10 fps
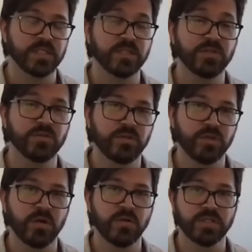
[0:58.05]
to do on
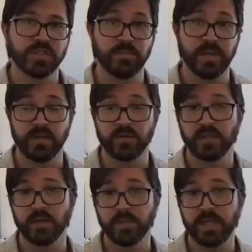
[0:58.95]
your own is to
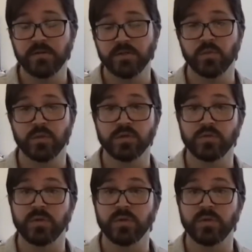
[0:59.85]
parallel Peter's words with